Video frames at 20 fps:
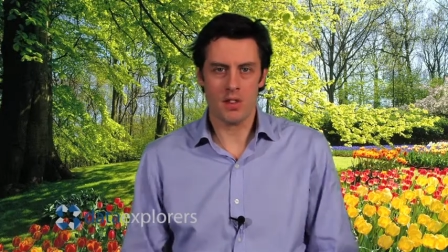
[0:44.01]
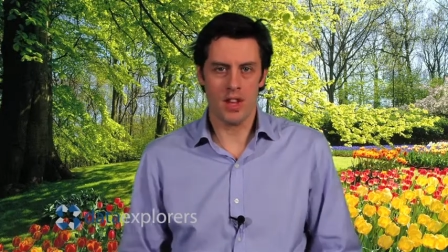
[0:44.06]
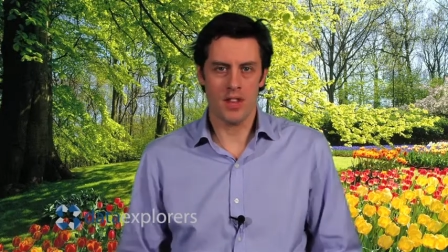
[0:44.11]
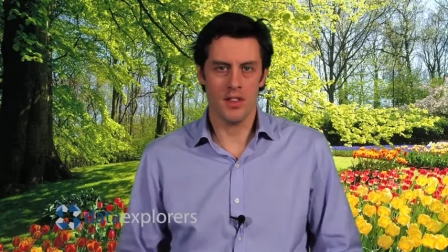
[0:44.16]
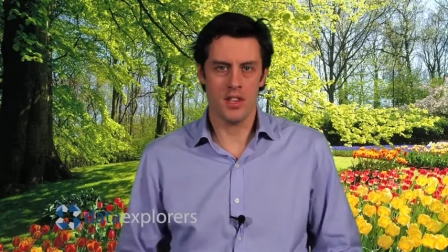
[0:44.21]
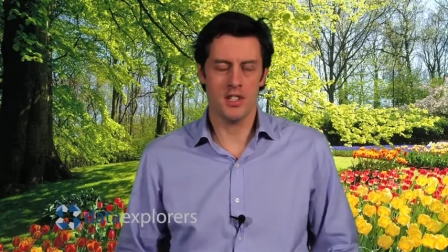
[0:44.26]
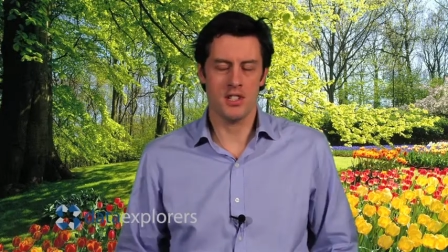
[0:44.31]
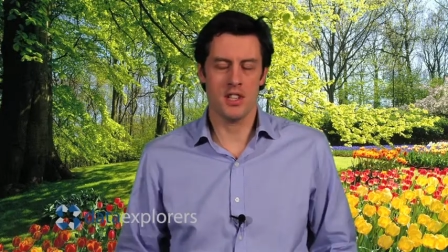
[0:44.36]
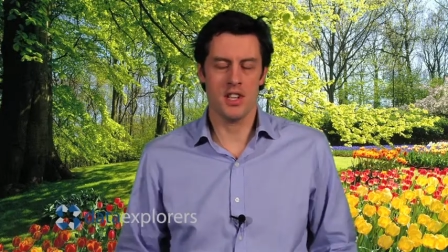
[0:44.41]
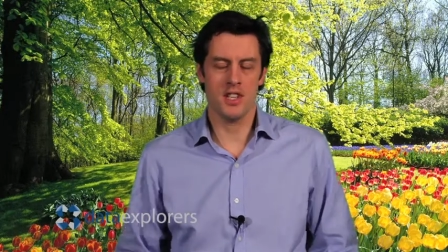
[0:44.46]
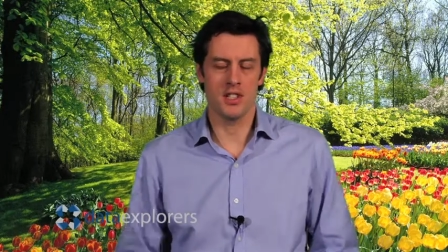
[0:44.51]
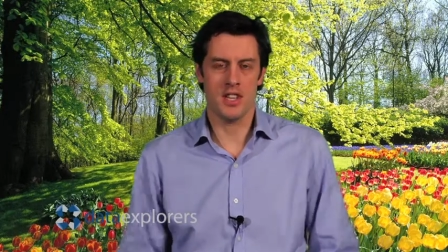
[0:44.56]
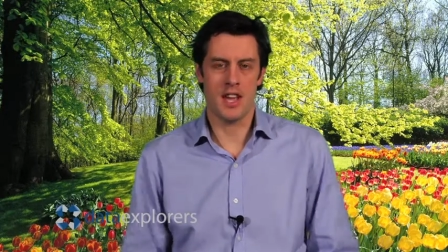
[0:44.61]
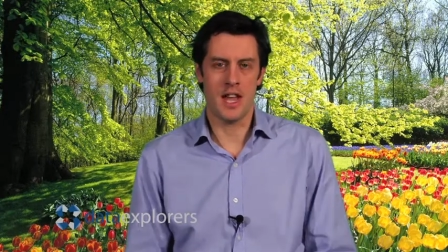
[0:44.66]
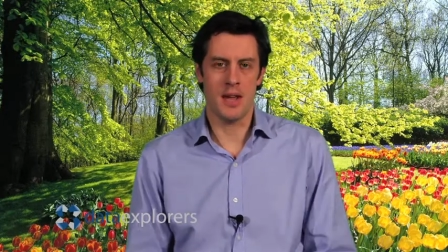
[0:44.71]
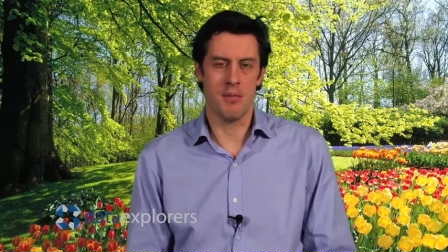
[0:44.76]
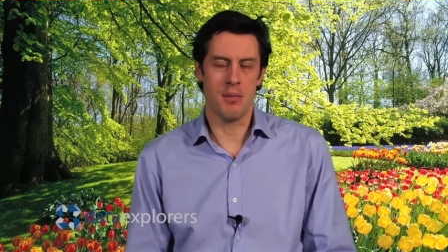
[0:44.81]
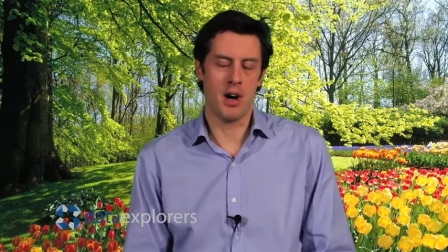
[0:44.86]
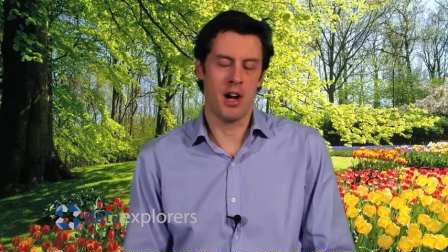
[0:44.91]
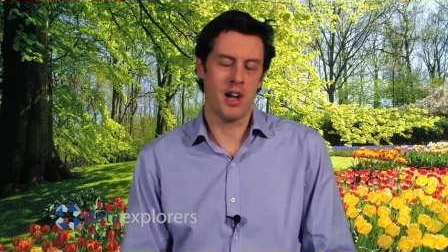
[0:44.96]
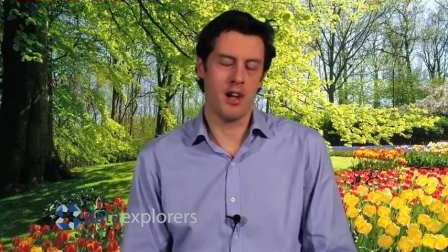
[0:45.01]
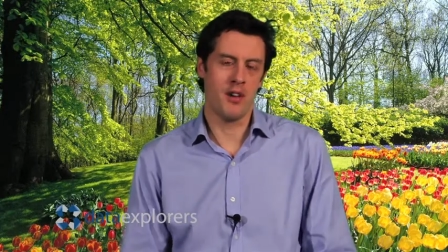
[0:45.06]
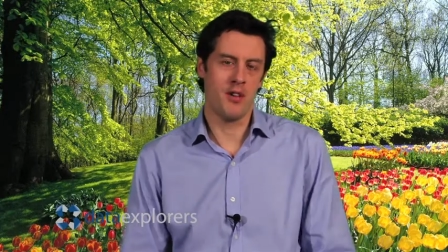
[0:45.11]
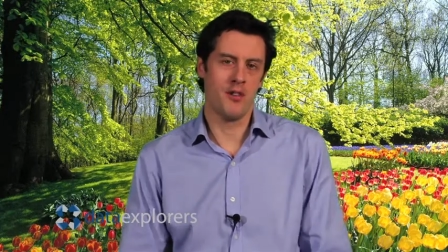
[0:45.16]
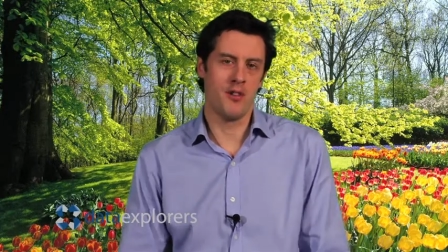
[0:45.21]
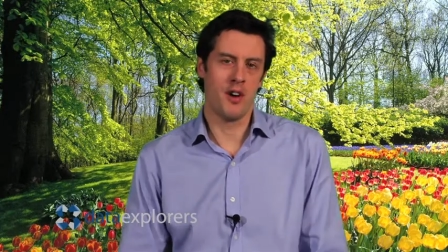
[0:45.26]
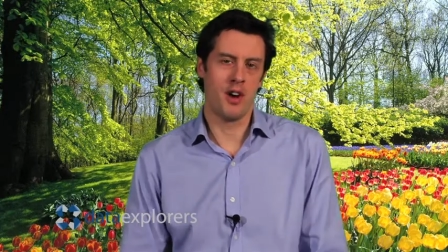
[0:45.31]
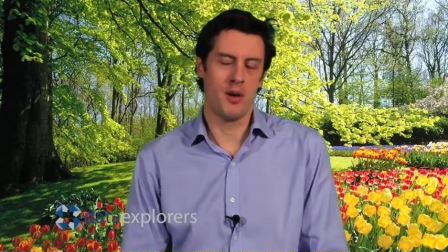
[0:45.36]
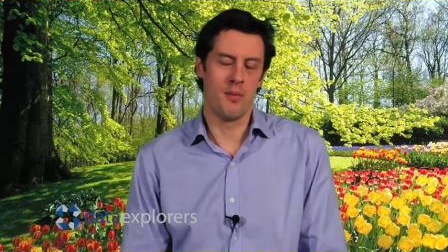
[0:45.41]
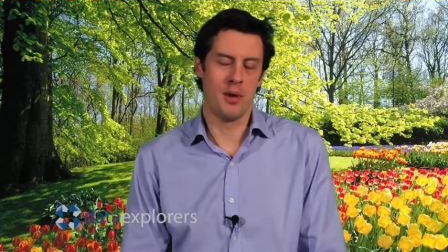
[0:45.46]
This is a
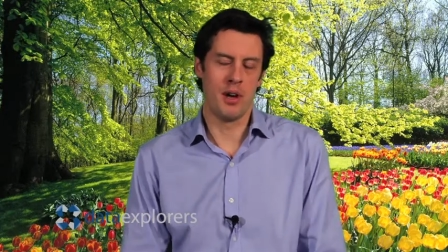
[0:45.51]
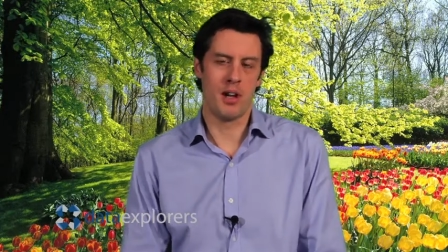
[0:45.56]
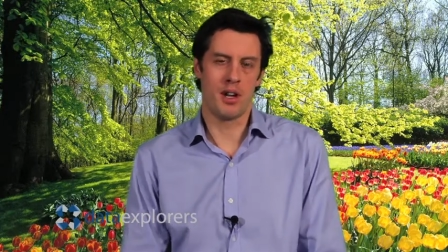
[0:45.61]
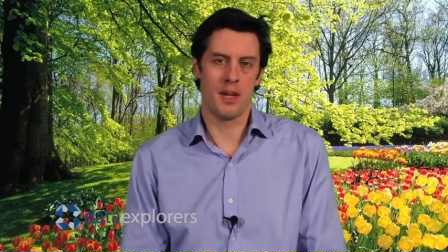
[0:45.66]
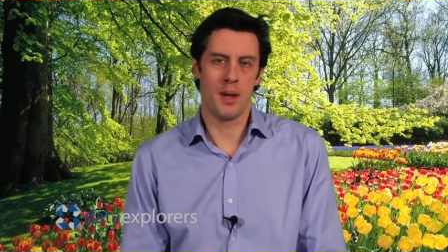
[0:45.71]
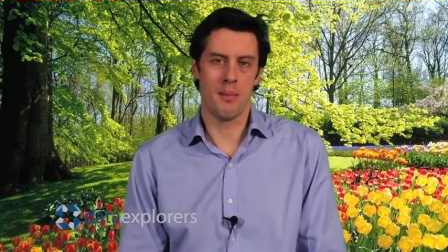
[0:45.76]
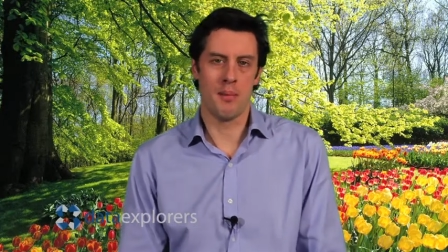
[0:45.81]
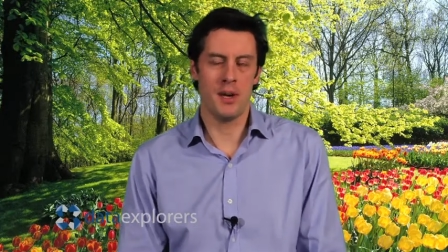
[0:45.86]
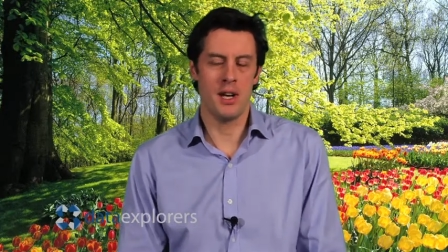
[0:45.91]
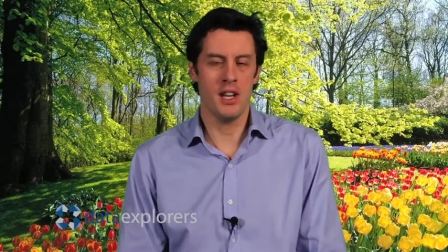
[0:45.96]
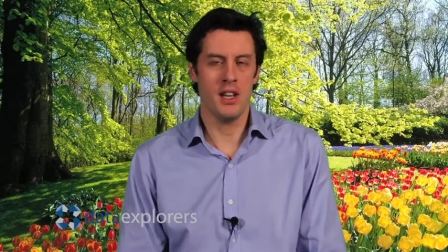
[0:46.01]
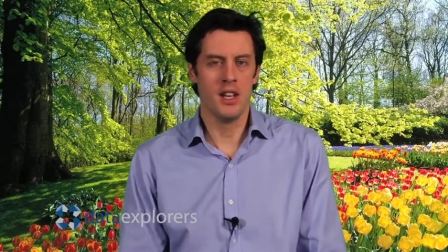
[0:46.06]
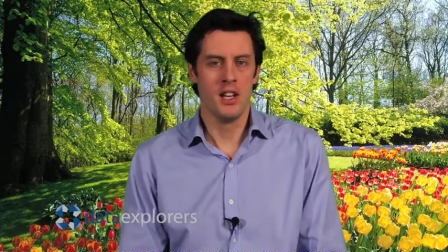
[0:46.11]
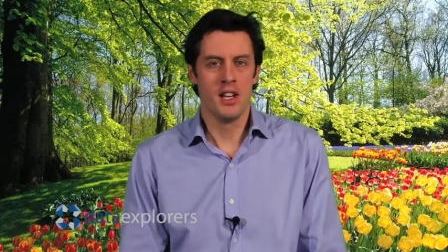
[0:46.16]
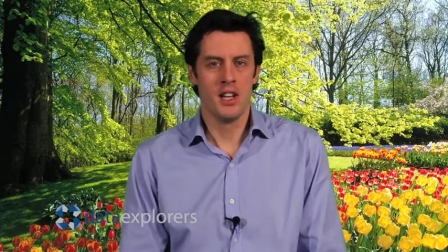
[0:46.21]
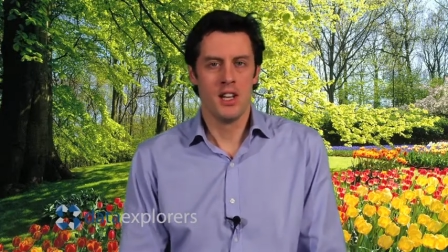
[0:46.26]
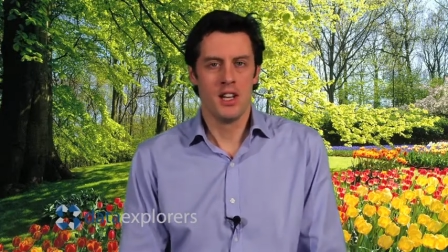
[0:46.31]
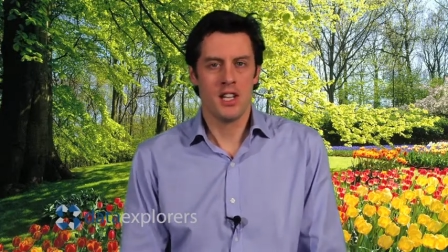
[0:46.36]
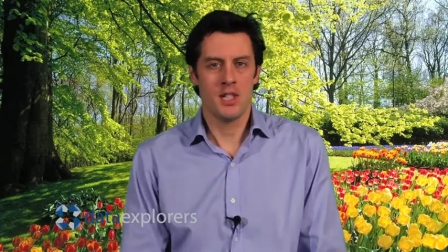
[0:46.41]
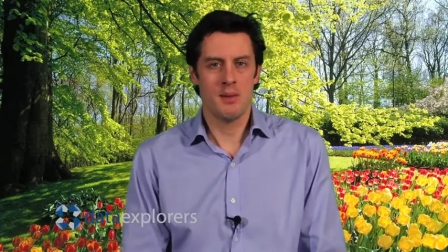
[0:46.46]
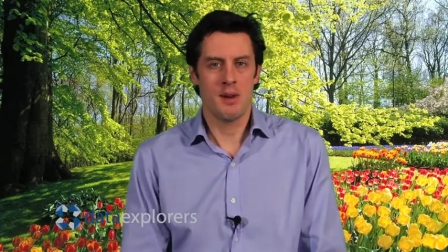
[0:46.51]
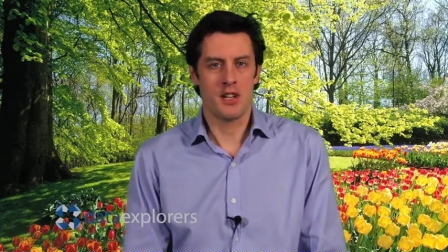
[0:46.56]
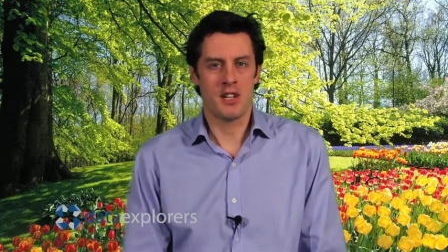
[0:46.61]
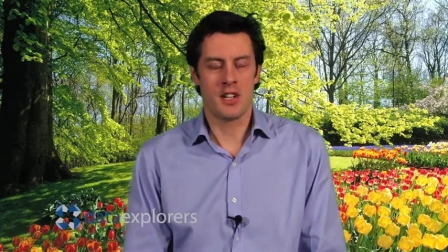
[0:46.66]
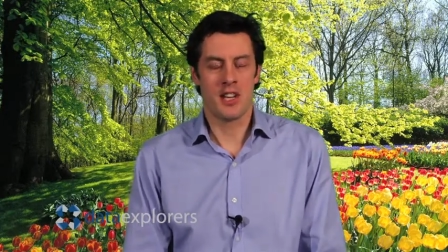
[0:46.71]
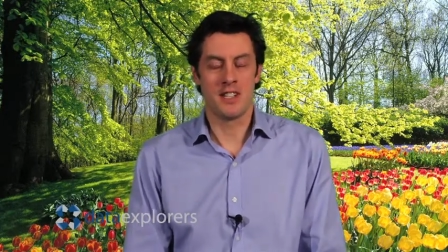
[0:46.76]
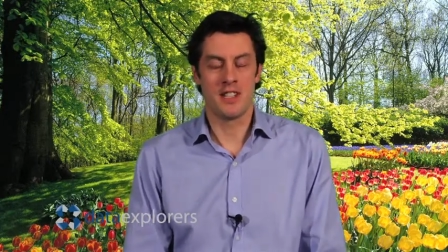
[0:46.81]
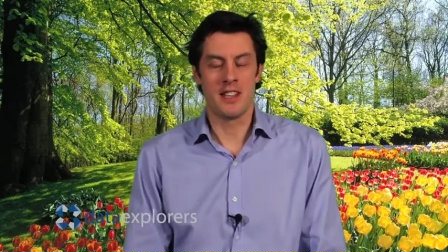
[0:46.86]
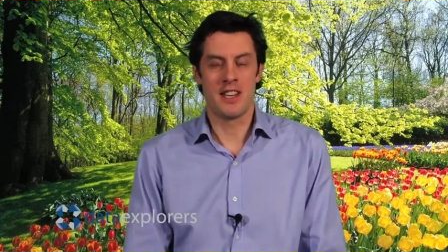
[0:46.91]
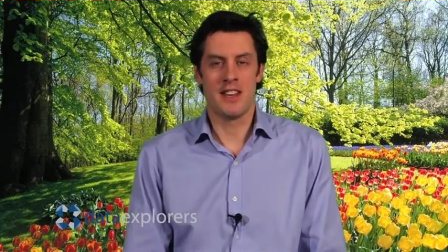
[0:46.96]
biopharma company
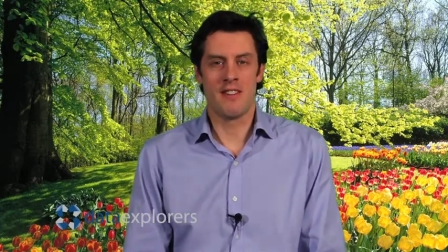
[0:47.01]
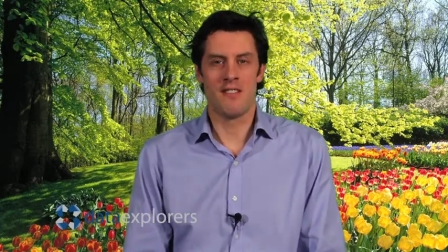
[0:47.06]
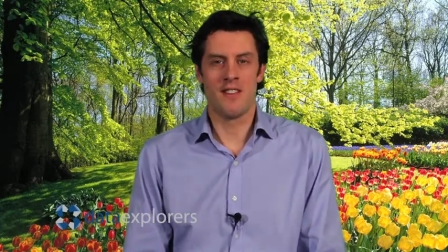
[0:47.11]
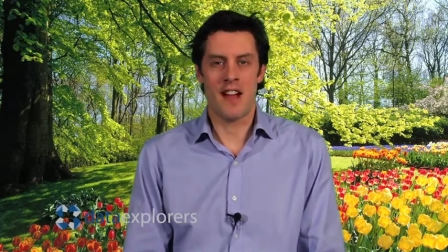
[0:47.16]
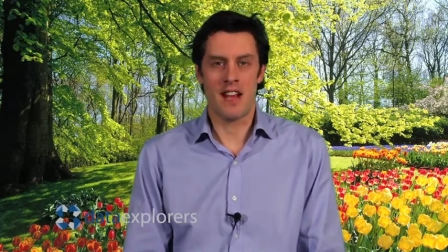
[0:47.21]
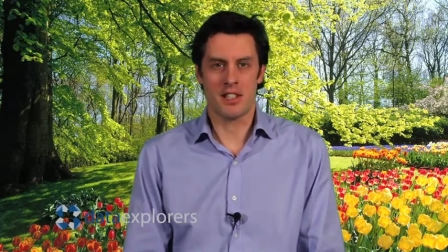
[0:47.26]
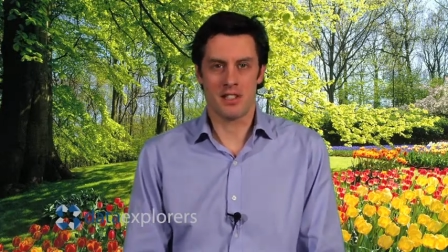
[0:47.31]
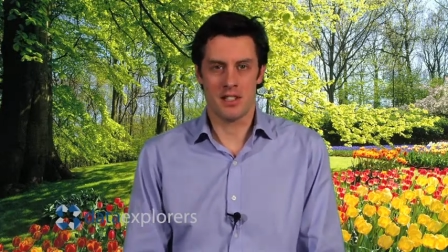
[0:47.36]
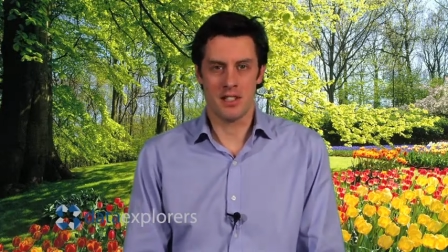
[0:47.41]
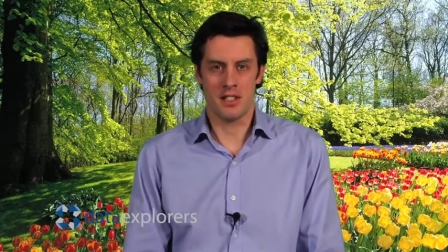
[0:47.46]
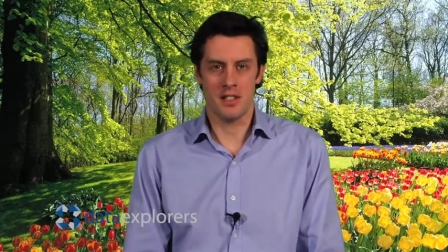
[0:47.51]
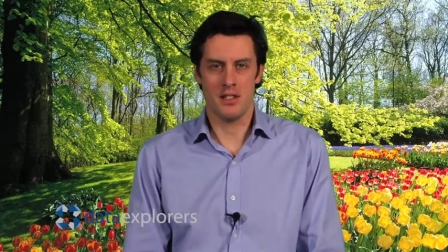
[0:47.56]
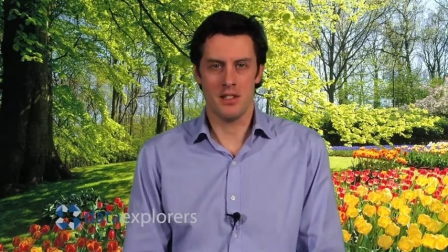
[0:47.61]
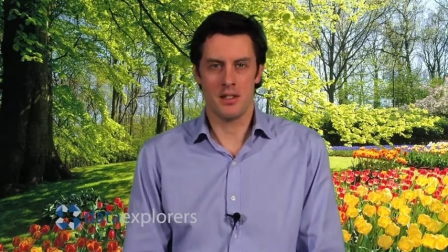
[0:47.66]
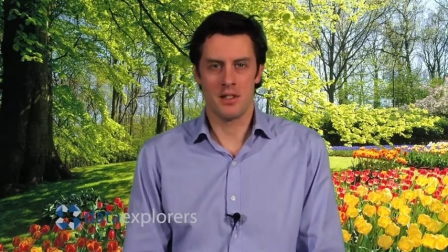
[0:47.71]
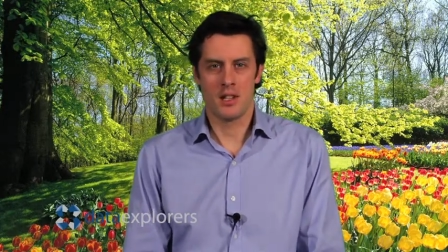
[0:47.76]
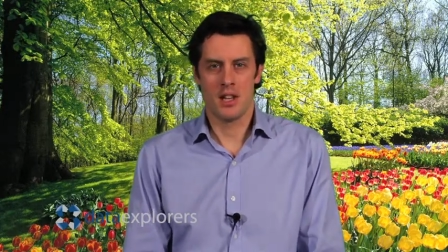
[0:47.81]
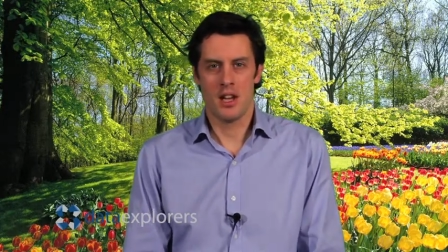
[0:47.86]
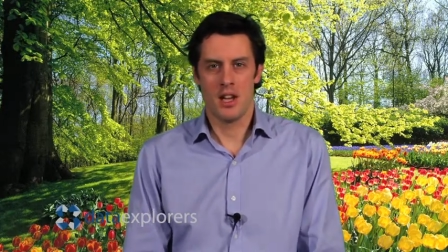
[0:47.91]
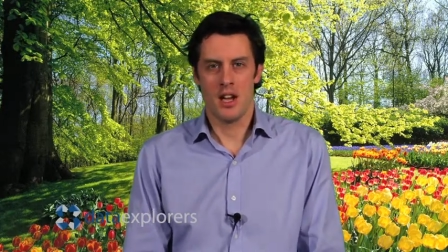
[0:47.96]
specializing in vaccines.